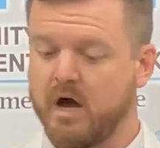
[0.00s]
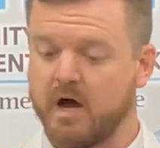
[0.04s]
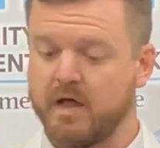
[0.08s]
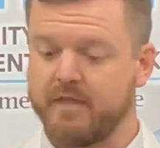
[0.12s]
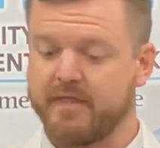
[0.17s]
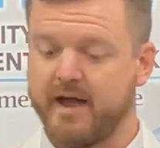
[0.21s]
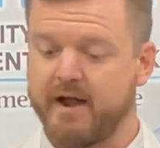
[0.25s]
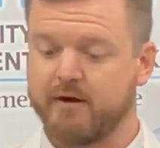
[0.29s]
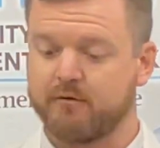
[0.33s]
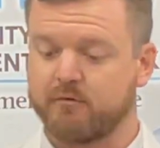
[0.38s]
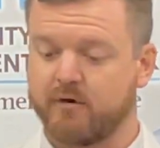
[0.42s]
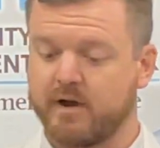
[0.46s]

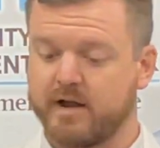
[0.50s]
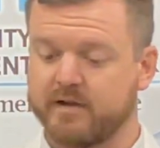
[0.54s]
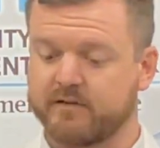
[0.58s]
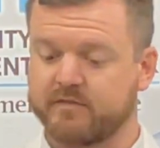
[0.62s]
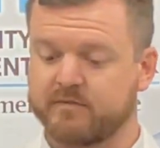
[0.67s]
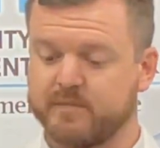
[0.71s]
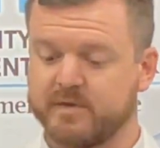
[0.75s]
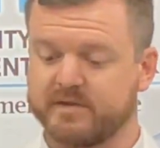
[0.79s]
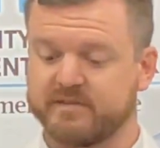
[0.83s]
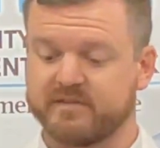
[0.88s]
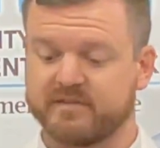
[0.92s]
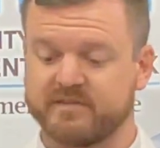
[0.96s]
That
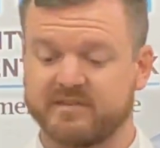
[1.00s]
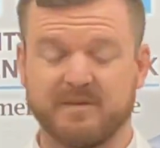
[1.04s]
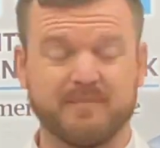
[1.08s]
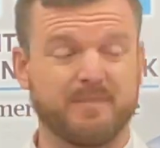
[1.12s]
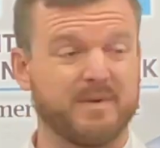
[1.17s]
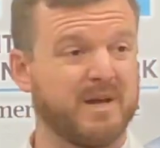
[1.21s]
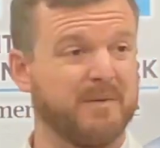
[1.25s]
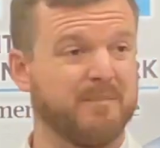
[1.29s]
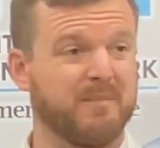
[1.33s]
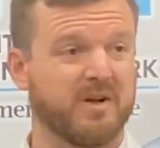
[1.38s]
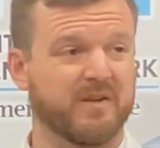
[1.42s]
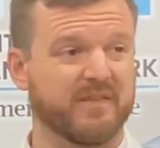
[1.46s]
ranks
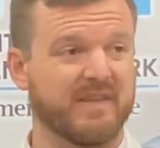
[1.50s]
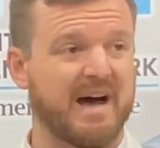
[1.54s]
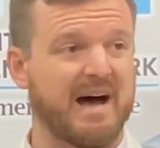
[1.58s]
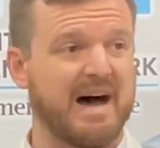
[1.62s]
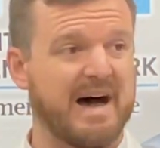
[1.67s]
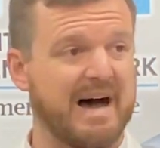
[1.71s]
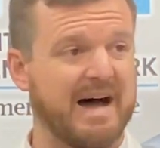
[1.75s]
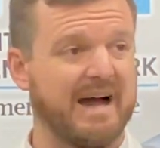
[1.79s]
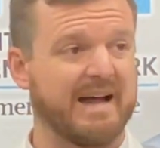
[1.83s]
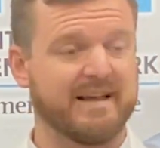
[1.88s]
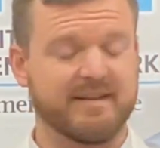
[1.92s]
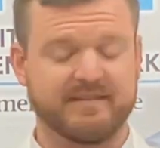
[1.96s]
Mississippi among the
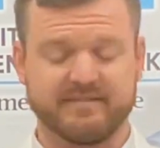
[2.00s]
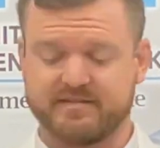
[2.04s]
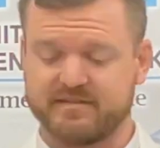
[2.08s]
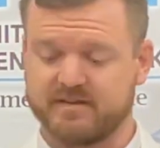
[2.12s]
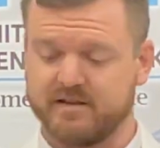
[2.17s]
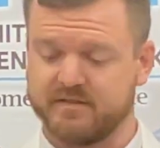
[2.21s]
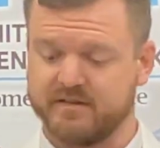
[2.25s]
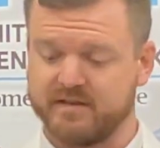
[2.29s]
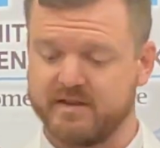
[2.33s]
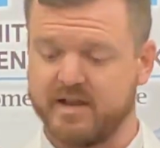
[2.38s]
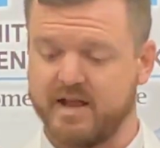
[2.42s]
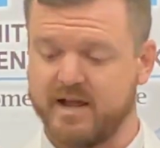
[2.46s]
highest
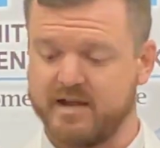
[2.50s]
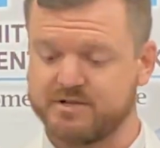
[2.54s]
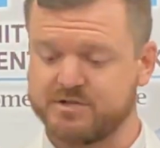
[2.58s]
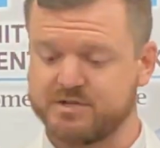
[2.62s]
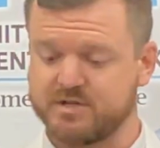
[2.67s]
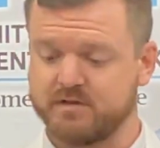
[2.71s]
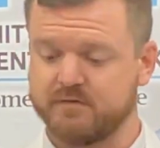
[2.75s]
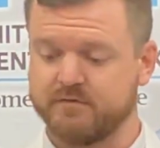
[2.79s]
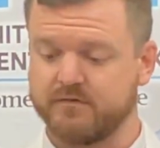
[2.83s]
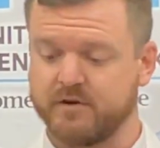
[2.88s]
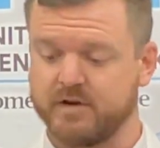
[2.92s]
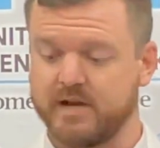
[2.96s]
in the
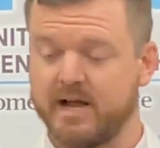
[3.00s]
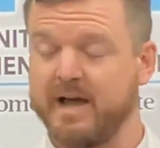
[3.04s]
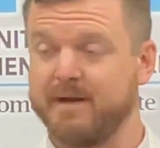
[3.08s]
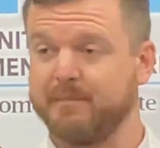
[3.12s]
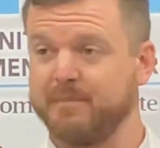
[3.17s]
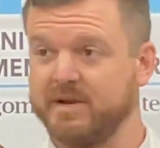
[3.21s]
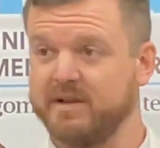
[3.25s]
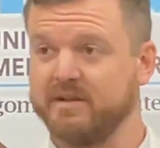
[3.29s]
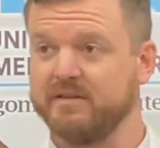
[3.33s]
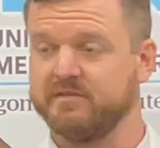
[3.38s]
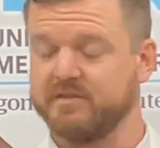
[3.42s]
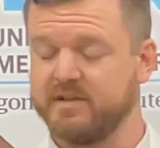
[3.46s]
nation for
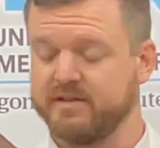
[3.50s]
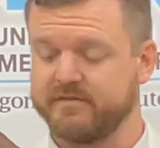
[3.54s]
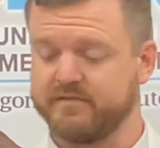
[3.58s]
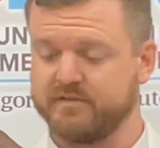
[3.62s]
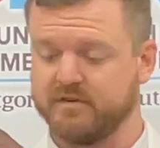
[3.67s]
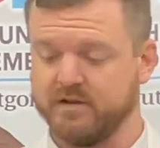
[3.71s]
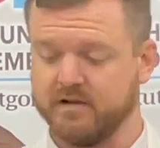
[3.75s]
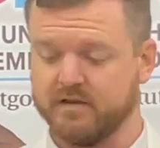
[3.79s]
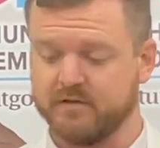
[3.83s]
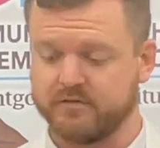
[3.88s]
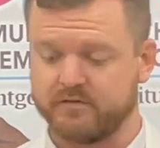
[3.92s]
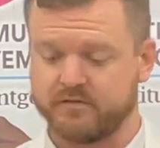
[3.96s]
diabetes
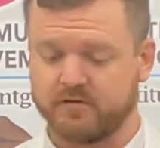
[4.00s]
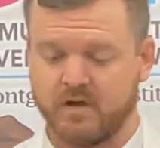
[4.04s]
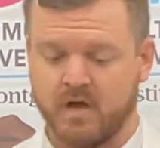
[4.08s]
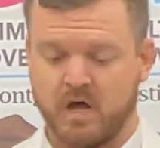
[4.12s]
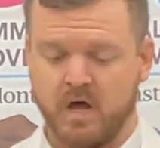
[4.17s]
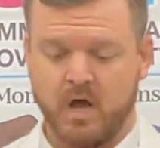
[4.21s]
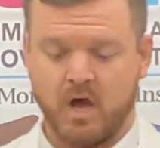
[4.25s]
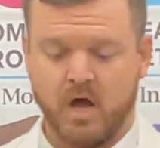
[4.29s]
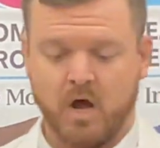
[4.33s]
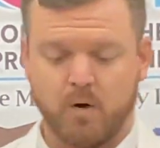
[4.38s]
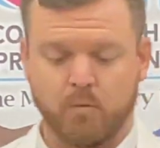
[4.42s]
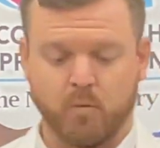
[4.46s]
incidence.
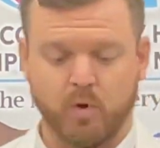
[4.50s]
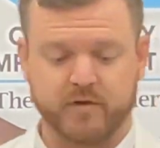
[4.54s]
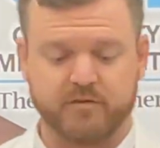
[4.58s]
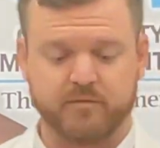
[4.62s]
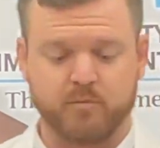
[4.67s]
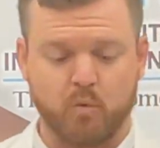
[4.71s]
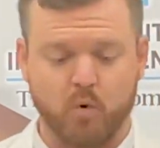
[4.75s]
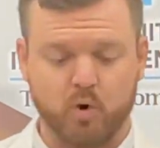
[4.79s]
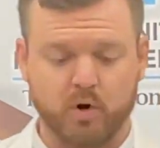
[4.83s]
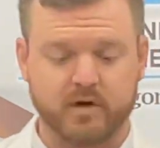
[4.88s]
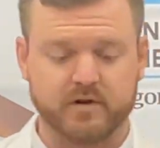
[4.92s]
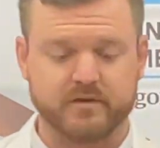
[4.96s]
What's
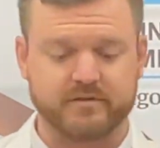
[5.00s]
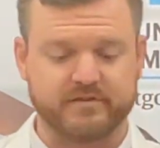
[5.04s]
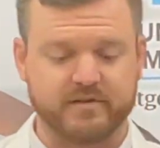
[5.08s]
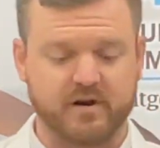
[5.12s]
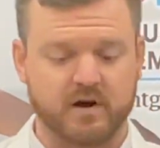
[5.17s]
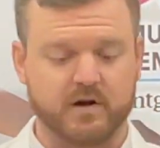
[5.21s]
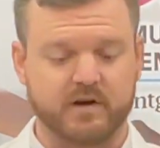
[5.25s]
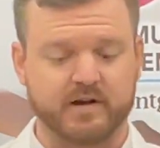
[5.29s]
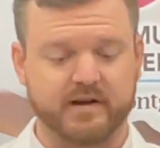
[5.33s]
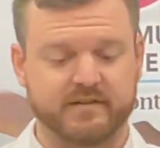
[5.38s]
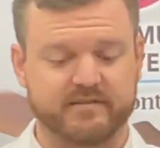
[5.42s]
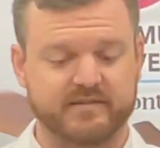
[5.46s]
more
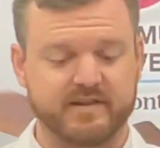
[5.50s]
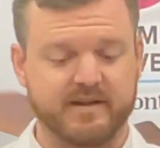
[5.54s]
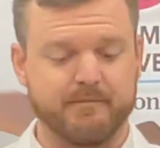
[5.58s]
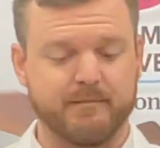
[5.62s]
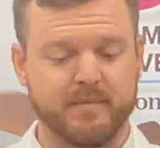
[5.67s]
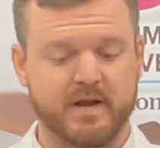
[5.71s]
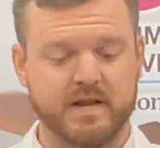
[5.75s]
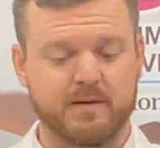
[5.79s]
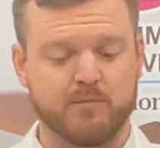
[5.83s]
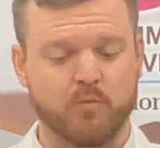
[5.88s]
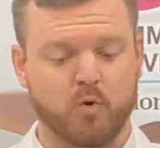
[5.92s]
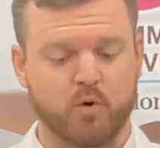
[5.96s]
concerning is that
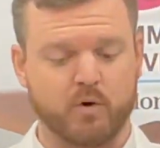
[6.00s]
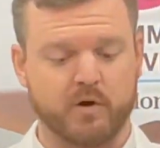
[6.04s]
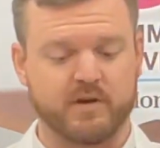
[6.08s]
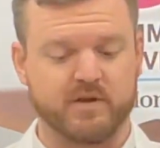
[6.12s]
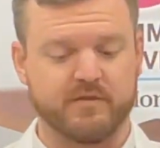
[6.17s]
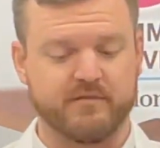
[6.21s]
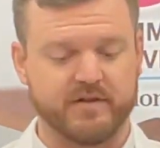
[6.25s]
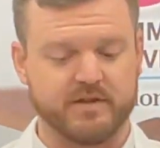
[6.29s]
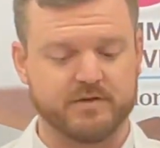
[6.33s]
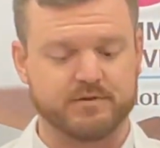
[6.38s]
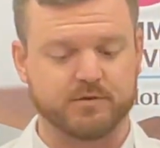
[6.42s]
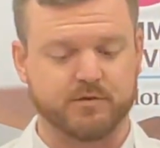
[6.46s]
many more
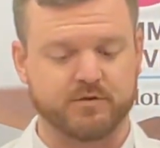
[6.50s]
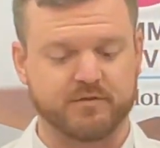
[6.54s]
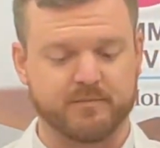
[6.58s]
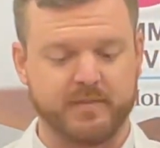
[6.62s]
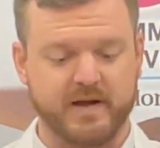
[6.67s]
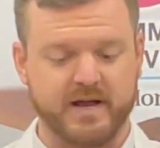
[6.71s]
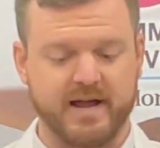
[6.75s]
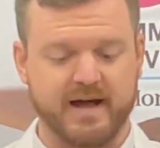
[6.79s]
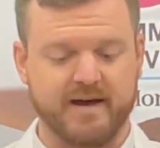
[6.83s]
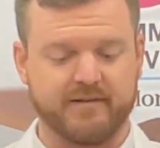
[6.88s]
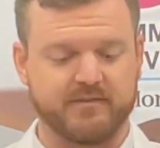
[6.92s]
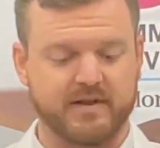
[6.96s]
individuals
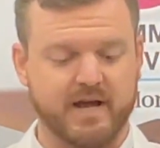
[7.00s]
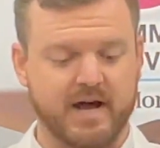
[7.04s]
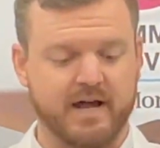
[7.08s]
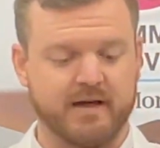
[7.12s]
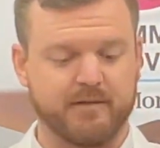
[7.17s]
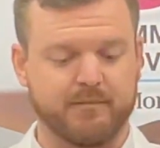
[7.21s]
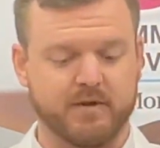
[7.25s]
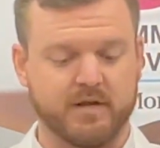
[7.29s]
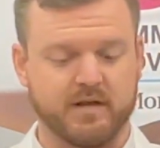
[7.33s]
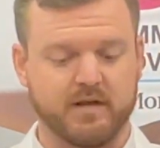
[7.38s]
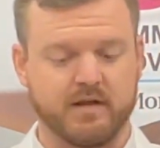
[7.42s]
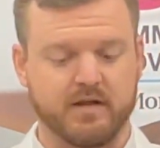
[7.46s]
may have
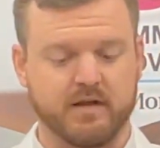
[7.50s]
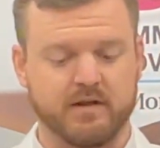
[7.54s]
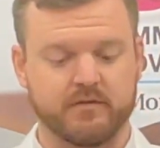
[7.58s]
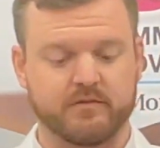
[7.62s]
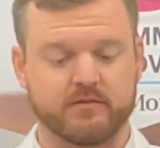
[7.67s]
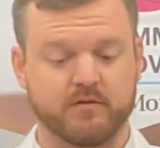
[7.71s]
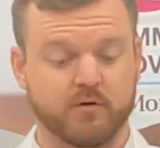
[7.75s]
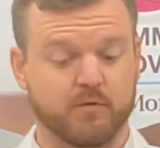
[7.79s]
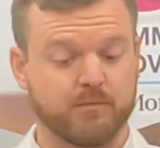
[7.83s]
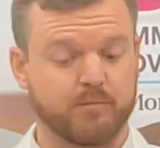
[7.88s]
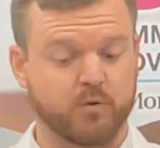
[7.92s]
diabetes or